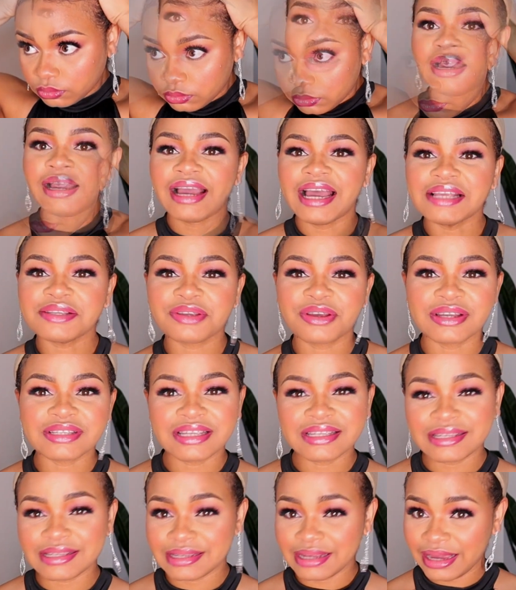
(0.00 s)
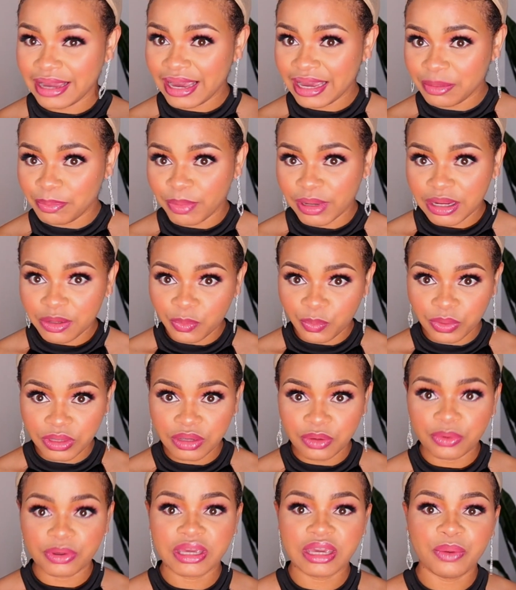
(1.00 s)
And guys, because this is a headband
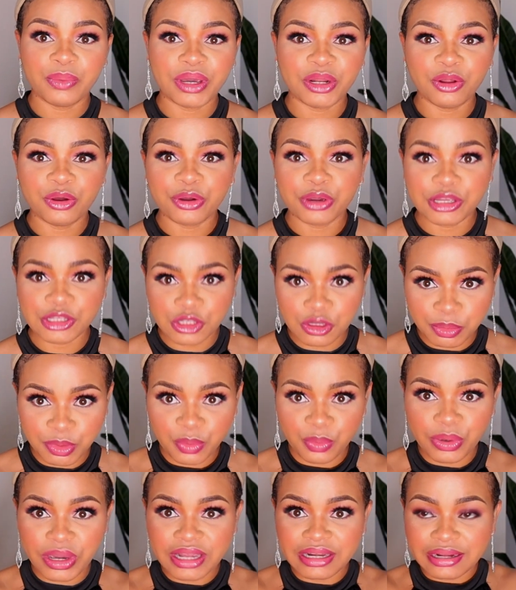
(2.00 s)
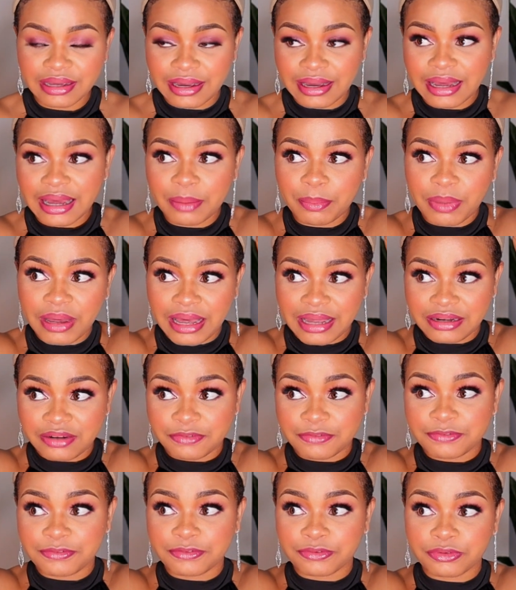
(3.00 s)
wig, okay, we are not going to be wearing the cap at
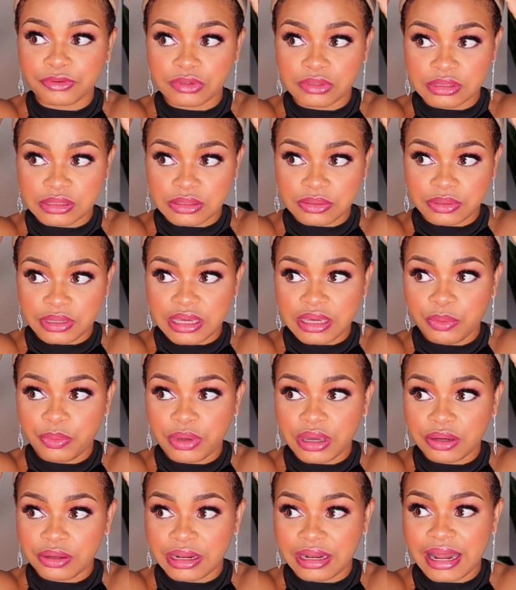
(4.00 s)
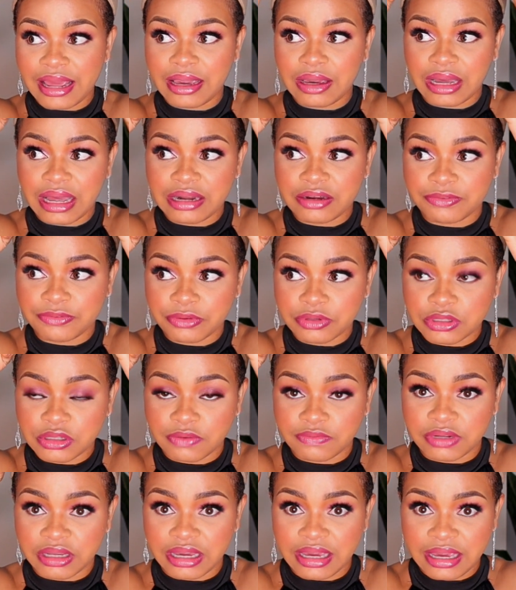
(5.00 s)
the front. Okay, we are like at the front
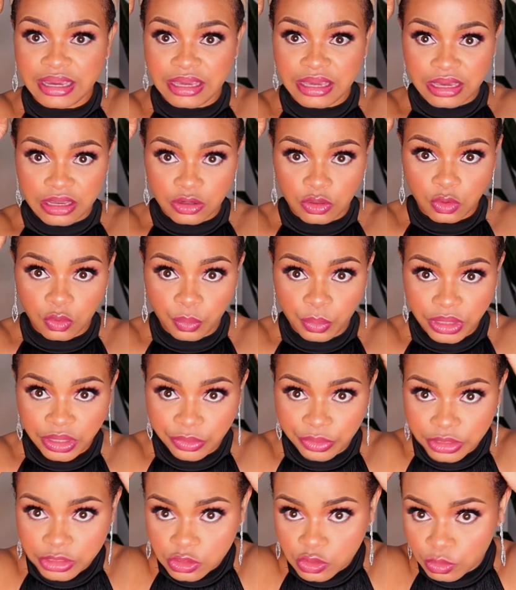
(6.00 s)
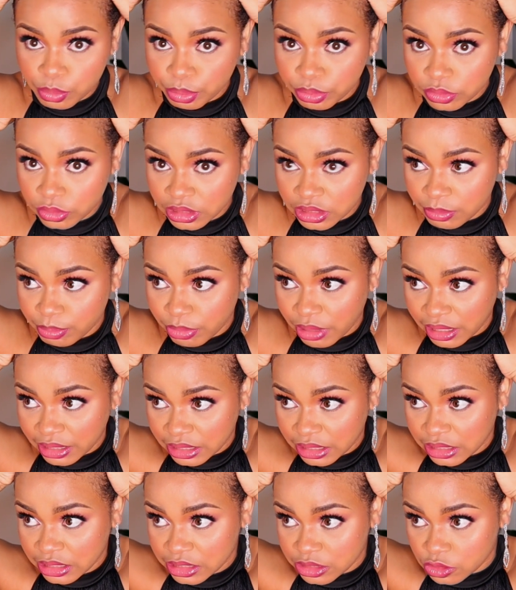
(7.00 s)
of the hair here. No, we are going to pull it
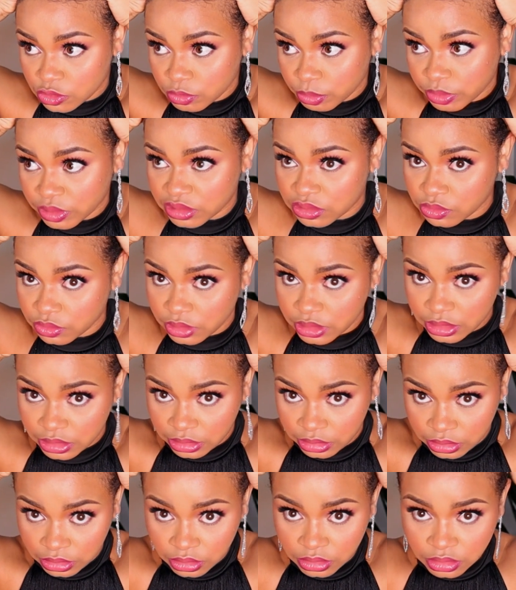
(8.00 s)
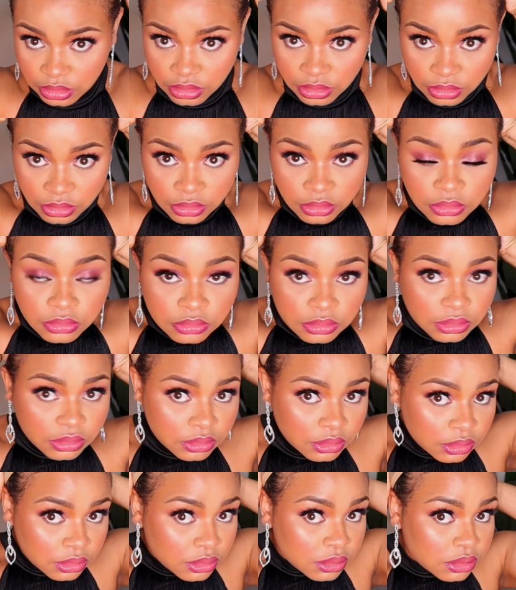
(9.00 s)
back a little bit. Okay,
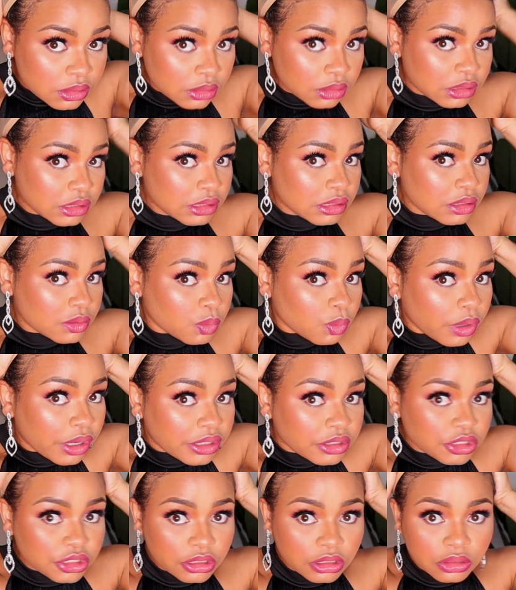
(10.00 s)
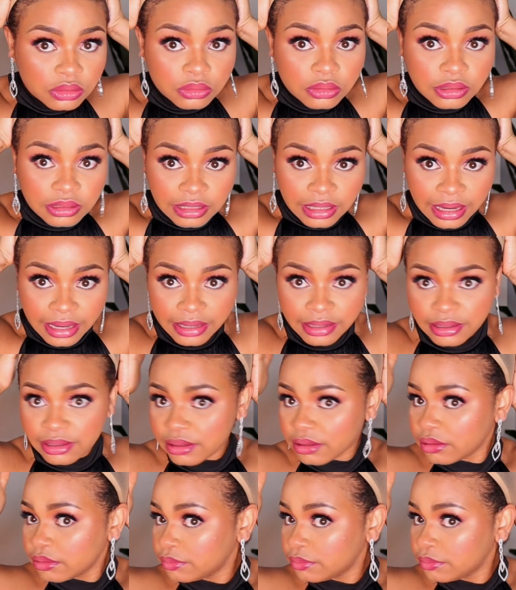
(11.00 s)
so this is what it should look like.